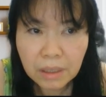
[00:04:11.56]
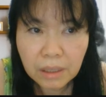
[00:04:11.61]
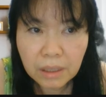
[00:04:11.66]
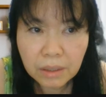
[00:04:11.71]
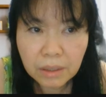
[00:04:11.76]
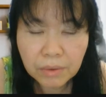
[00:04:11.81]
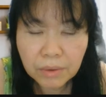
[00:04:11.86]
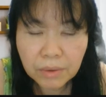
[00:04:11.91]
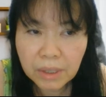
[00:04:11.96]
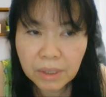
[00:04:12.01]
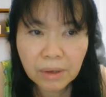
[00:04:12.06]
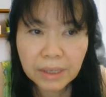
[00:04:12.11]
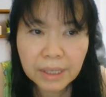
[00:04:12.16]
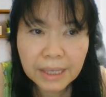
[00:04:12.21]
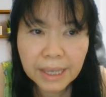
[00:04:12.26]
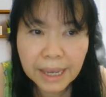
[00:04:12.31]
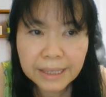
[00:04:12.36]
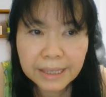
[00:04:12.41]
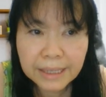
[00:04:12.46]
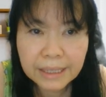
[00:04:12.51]
not
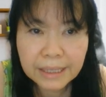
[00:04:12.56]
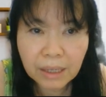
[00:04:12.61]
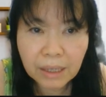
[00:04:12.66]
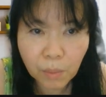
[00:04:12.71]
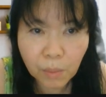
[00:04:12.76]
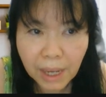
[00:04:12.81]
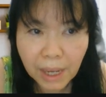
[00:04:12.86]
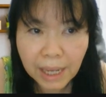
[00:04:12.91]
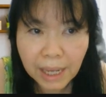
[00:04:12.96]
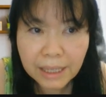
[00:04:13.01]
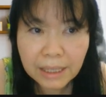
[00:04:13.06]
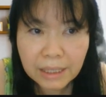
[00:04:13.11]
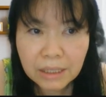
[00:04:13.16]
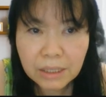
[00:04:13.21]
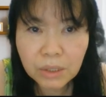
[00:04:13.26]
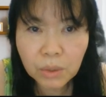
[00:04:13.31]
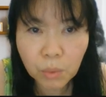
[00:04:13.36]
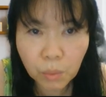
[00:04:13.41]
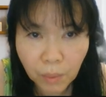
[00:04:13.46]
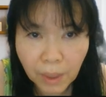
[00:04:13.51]
get the
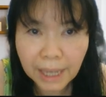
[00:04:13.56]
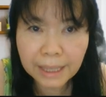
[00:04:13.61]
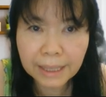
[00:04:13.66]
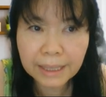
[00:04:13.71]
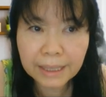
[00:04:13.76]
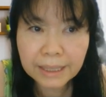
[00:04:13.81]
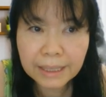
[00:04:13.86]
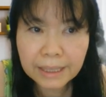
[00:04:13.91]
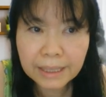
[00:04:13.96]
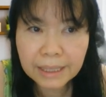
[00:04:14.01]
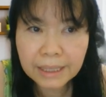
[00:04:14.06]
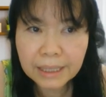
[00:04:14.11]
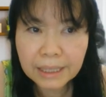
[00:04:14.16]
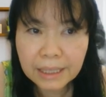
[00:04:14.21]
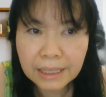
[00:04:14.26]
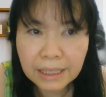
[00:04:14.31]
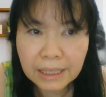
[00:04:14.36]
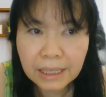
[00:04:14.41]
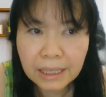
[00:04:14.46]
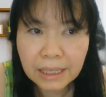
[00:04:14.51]
one you want.
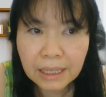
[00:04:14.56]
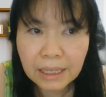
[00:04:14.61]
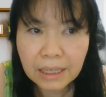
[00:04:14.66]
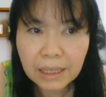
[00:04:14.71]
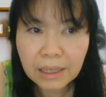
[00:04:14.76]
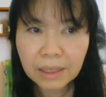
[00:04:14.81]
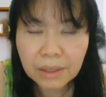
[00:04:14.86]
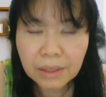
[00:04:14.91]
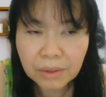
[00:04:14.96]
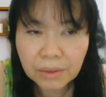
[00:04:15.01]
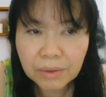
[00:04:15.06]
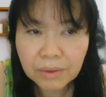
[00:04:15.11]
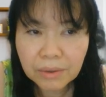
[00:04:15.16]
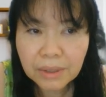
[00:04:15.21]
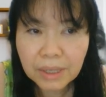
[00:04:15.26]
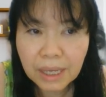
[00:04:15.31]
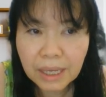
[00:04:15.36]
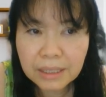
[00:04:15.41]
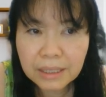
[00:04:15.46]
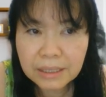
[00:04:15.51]
You
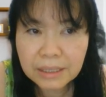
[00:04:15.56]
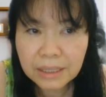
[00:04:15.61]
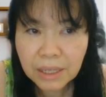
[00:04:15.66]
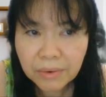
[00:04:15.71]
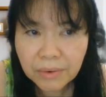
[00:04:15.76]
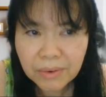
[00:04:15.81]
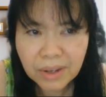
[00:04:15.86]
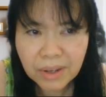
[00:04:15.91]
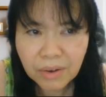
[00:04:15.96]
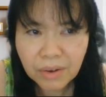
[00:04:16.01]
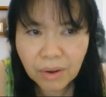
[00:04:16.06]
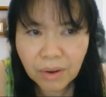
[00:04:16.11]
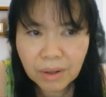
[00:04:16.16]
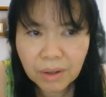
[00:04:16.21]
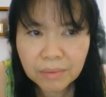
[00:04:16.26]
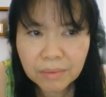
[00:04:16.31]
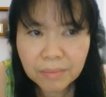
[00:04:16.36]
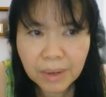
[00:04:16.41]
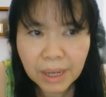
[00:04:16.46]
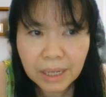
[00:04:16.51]
can still
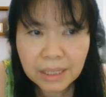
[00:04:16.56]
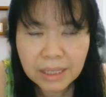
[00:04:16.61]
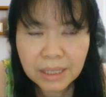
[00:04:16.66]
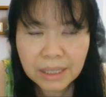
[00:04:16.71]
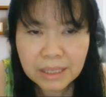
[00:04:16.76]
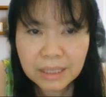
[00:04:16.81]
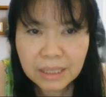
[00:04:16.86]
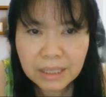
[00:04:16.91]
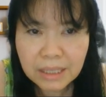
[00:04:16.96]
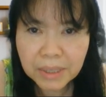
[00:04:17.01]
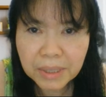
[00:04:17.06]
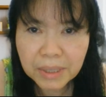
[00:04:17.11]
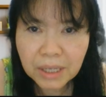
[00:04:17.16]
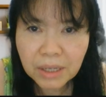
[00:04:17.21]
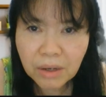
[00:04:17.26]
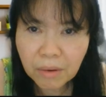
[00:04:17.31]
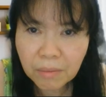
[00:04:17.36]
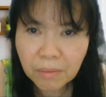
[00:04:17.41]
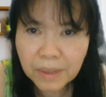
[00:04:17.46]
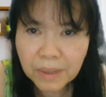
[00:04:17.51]
record, but it's a bit
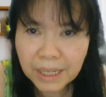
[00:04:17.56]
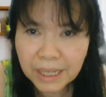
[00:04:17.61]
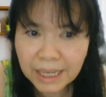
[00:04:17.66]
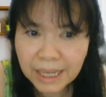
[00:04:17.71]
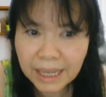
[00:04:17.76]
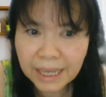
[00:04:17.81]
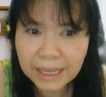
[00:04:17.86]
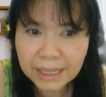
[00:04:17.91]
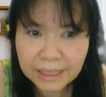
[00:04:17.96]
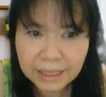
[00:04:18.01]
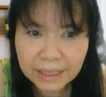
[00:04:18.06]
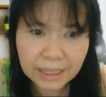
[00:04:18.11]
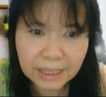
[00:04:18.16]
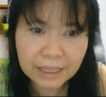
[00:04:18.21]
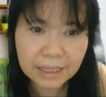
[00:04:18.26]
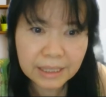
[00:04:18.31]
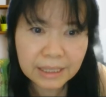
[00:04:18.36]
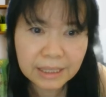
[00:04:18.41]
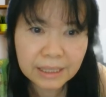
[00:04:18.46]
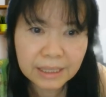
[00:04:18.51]
complicated.
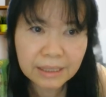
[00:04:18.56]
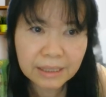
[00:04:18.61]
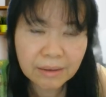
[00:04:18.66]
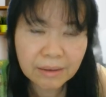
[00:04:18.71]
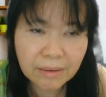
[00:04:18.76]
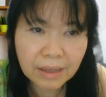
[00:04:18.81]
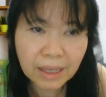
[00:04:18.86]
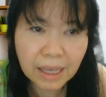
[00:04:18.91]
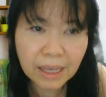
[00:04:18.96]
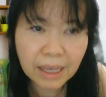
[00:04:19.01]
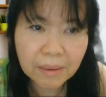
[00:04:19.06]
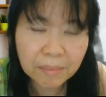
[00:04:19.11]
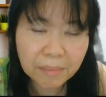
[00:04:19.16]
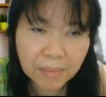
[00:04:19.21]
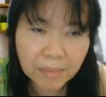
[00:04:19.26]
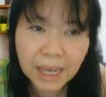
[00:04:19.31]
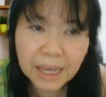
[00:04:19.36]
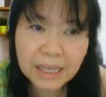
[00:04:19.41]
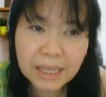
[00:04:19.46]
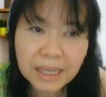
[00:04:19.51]
Okay,
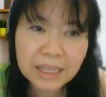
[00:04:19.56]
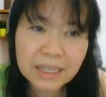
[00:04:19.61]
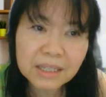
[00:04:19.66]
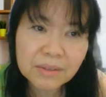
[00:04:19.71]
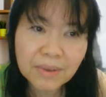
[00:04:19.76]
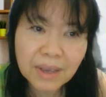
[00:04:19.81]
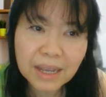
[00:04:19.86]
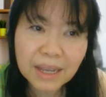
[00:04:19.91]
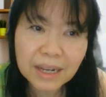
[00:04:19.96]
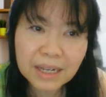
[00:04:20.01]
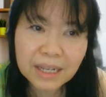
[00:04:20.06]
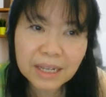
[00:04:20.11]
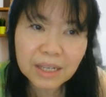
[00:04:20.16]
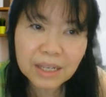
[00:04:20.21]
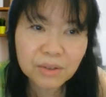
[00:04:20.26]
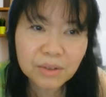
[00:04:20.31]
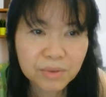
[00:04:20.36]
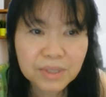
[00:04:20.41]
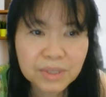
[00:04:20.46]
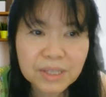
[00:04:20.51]
mine is very
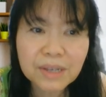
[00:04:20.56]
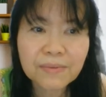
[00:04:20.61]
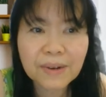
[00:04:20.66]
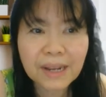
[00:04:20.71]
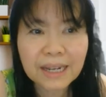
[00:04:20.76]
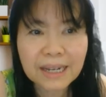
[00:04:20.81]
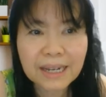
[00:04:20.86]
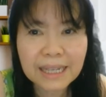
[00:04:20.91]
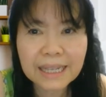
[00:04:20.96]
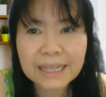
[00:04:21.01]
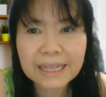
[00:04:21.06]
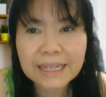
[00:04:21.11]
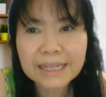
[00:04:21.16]
user friendly.